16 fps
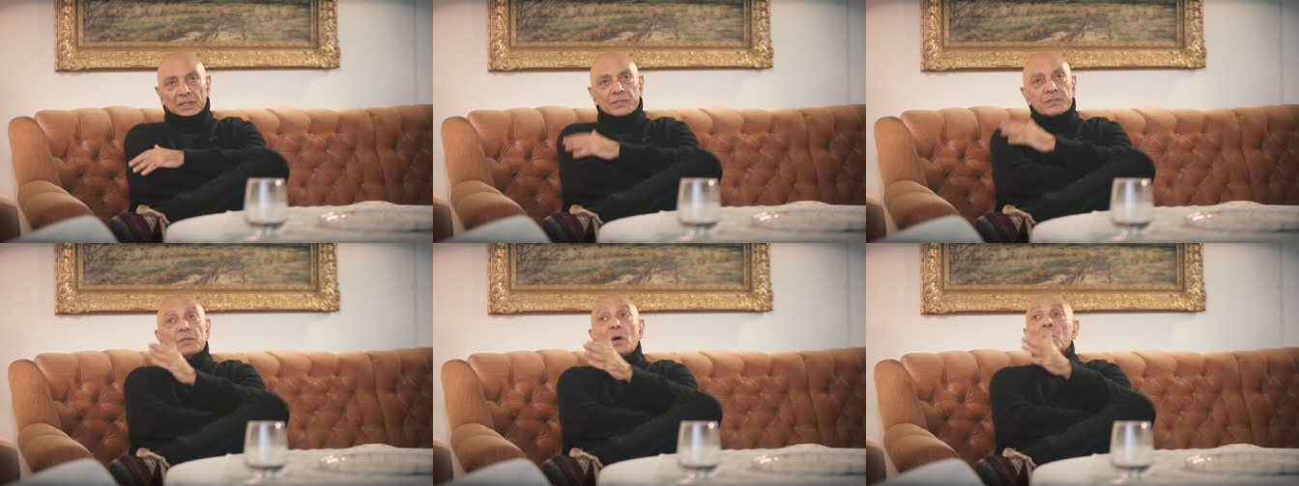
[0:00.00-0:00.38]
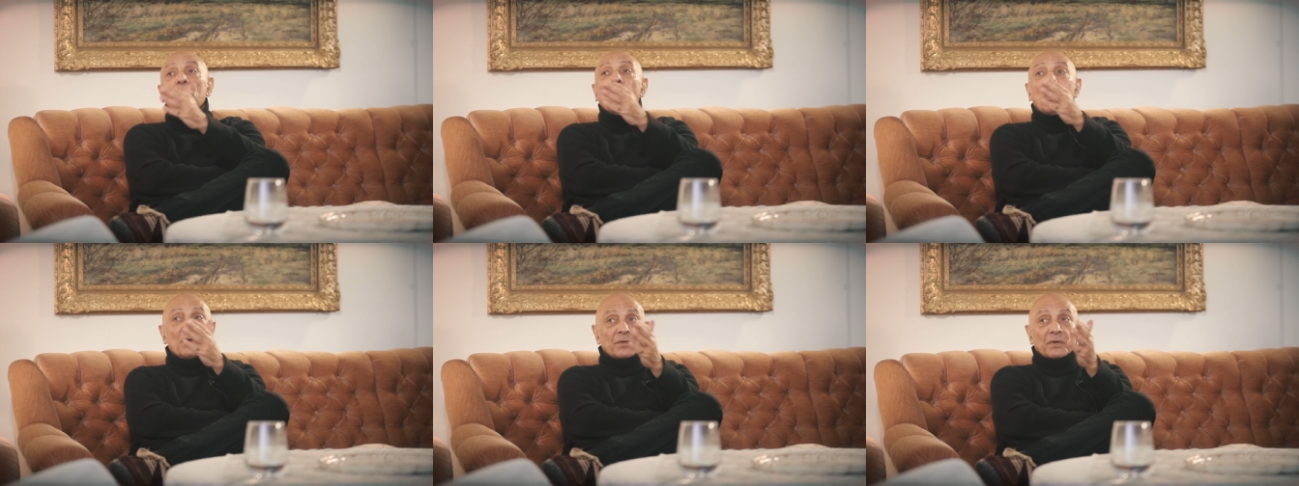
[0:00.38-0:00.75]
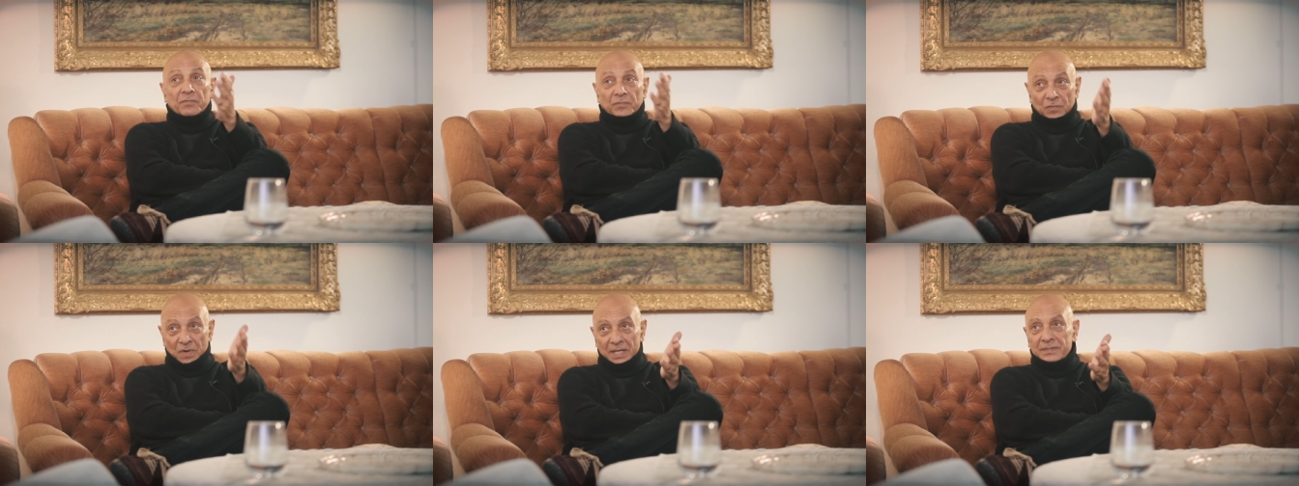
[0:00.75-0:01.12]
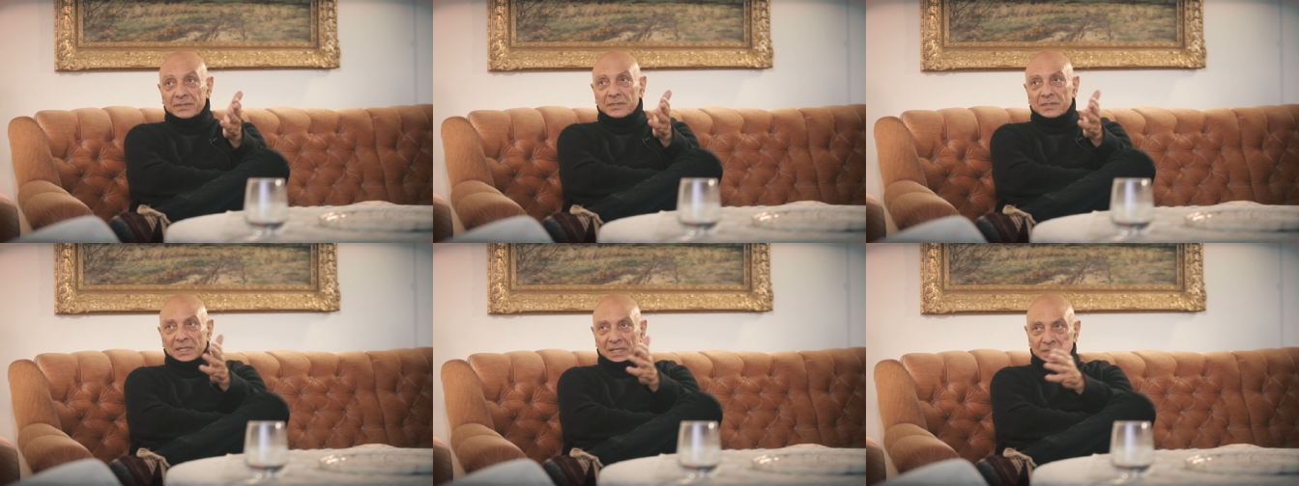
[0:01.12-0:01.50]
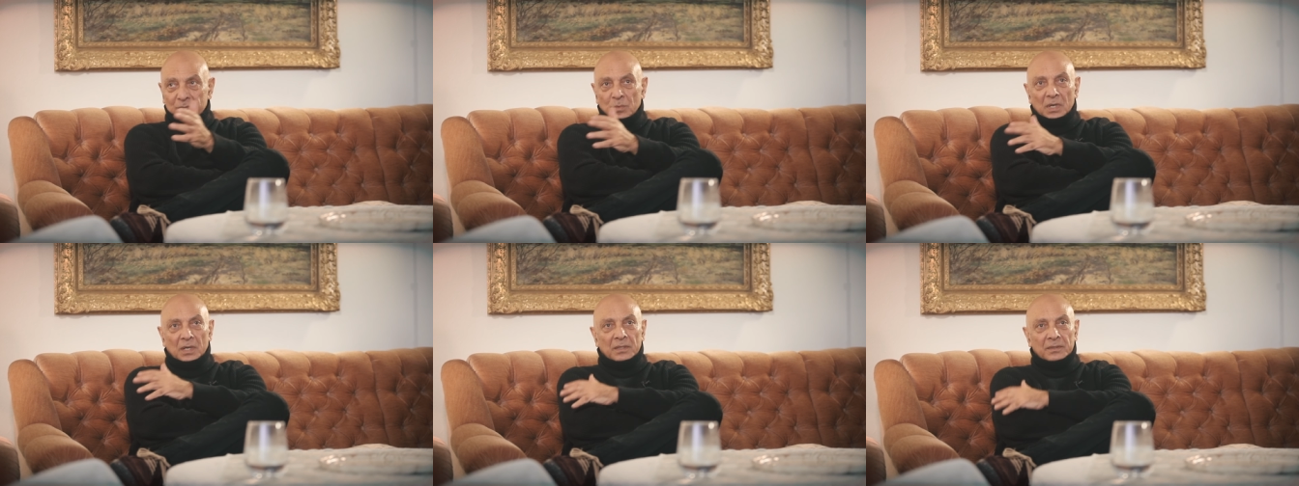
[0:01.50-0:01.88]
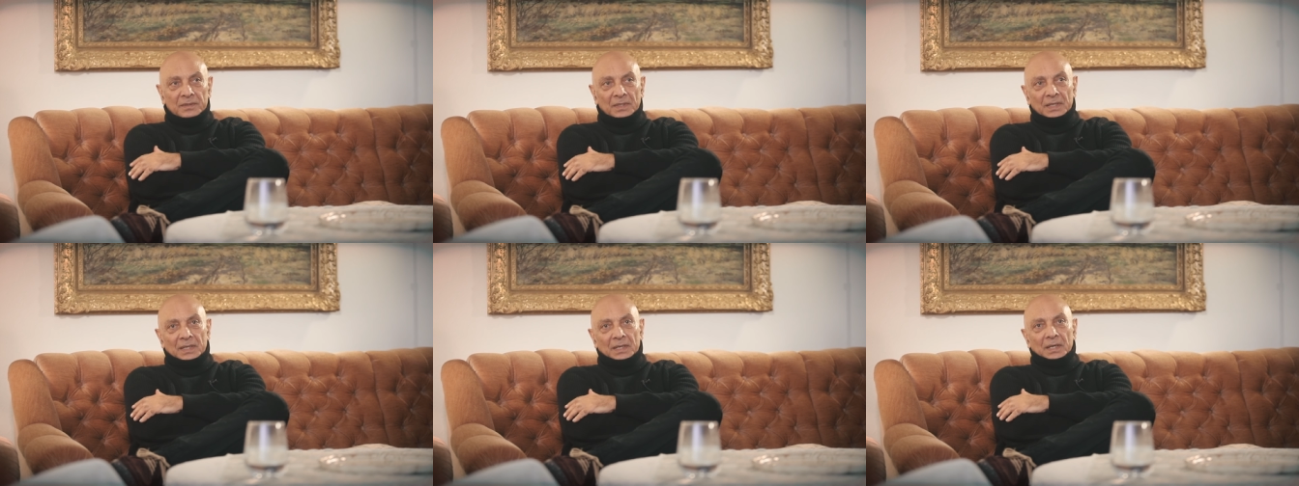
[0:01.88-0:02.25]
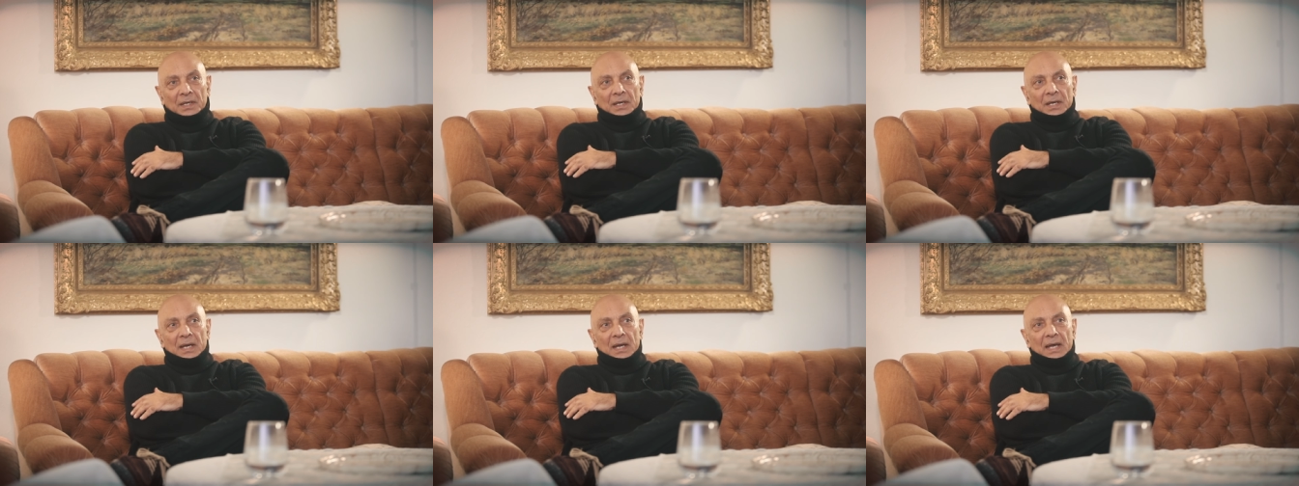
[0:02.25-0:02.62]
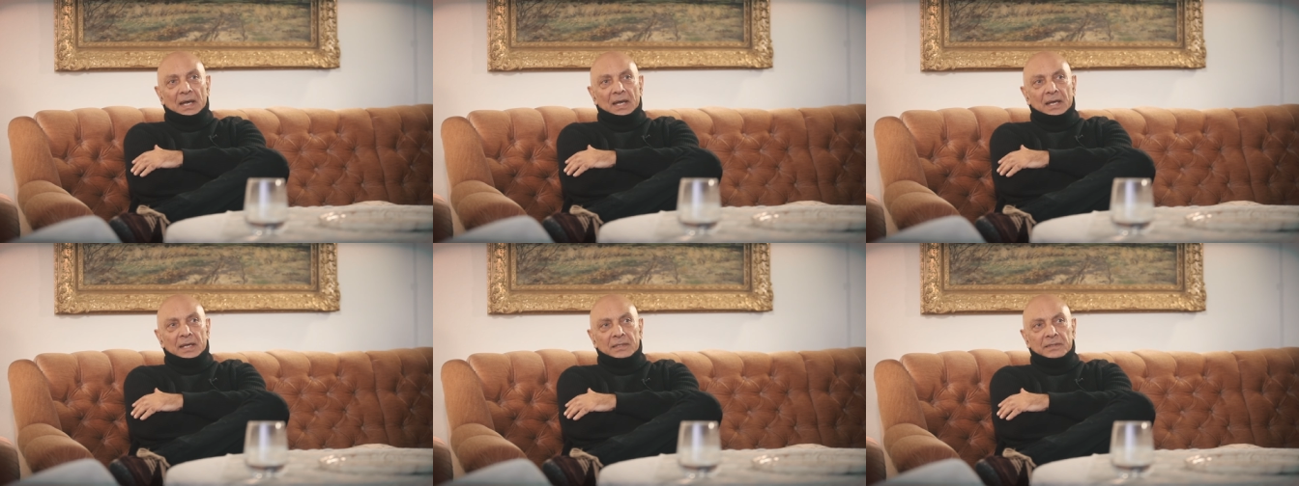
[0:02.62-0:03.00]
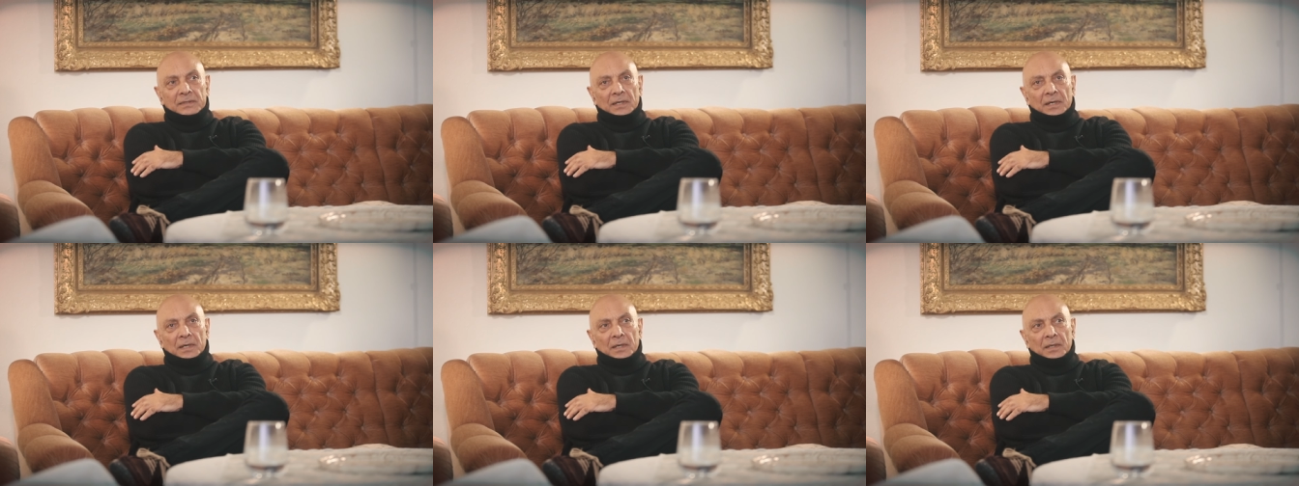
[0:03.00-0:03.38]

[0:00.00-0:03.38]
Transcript: some other friends as well. And